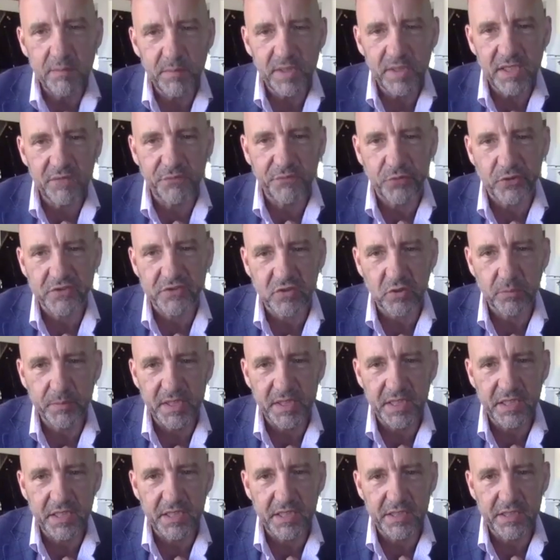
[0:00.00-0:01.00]
me for so
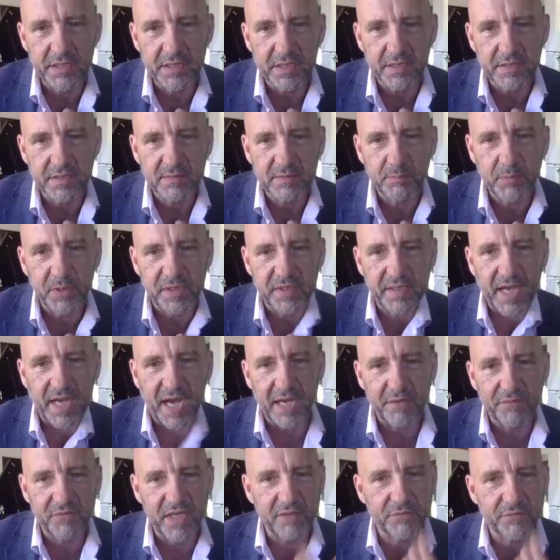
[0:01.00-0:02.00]
many years, but
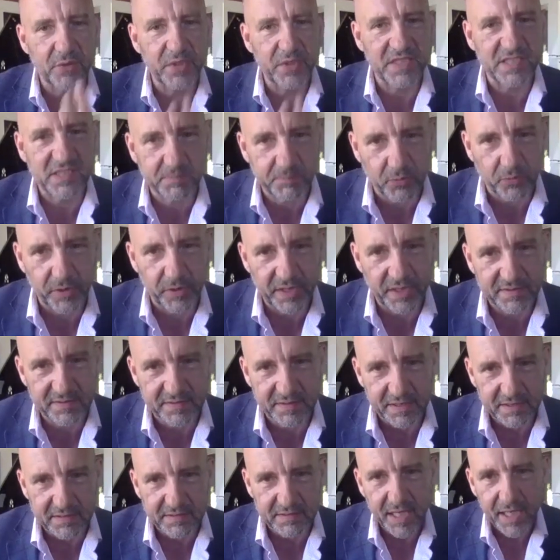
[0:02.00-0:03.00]
I've never expressed
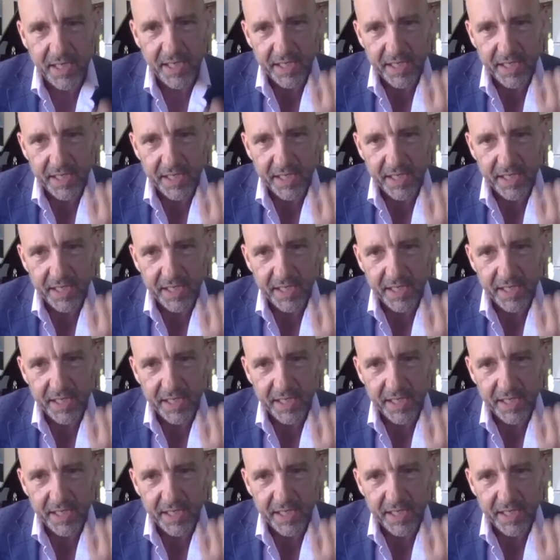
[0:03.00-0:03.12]
it.